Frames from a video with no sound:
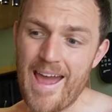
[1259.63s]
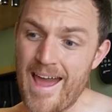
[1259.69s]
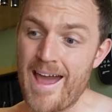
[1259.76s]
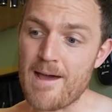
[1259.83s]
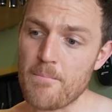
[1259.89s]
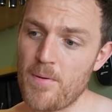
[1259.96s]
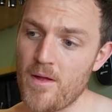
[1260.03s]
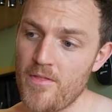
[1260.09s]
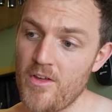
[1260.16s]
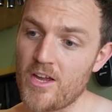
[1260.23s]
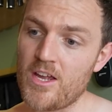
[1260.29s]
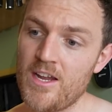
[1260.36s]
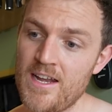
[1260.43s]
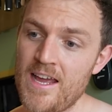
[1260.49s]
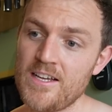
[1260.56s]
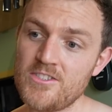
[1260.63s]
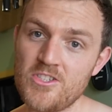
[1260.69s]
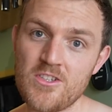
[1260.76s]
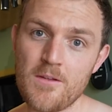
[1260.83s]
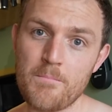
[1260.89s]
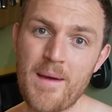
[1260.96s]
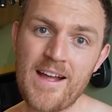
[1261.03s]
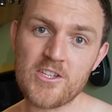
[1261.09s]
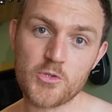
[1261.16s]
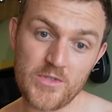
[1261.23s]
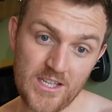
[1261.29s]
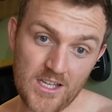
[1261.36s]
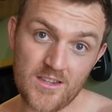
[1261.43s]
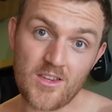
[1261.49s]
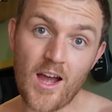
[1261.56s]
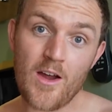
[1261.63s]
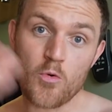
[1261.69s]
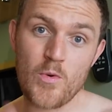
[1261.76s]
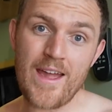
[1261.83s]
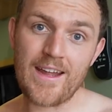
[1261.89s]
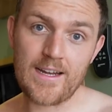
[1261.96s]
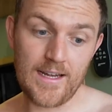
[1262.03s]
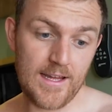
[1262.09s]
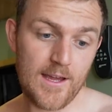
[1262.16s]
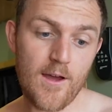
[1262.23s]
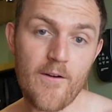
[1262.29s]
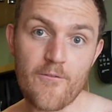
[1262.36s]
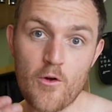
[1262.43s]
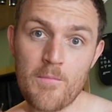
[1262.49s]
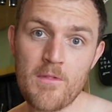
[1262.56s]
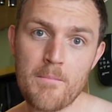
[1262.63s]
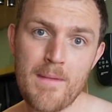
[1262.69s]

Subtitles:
app that connects to the battery directly from the